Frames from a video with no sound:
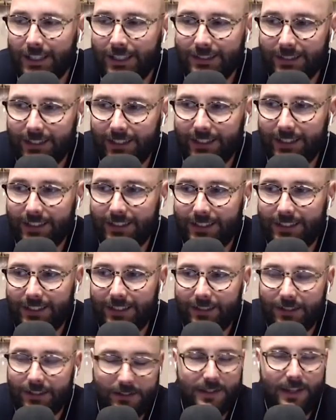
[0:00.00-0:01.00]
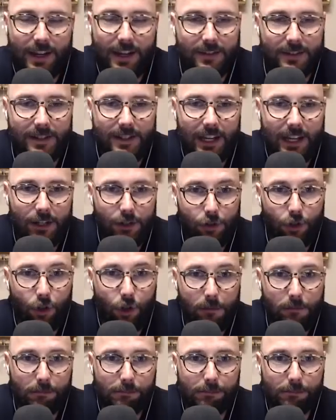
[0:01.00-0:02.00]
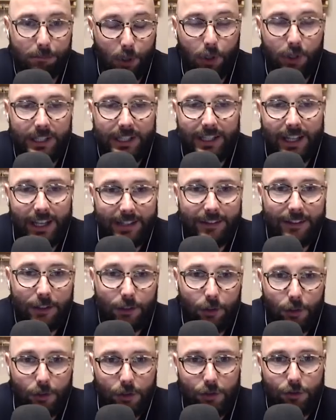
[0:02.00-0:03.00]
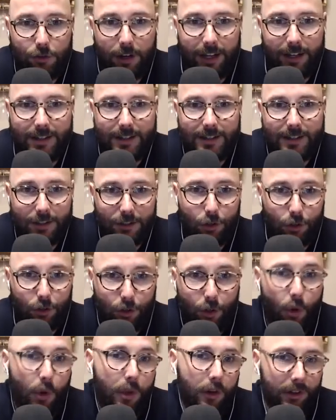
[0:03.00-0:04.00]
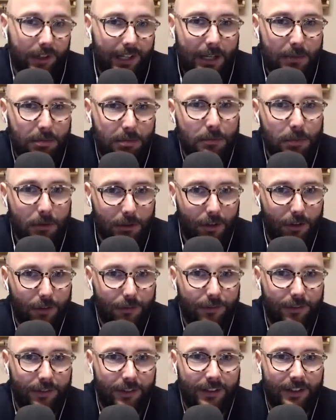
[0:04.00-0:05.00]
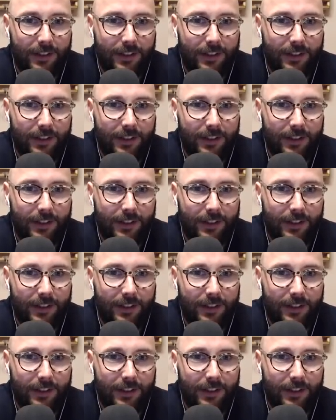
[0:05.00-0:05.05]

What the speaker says: Like, there's certain skaters you can bully into doing tricks that you know they're capable of.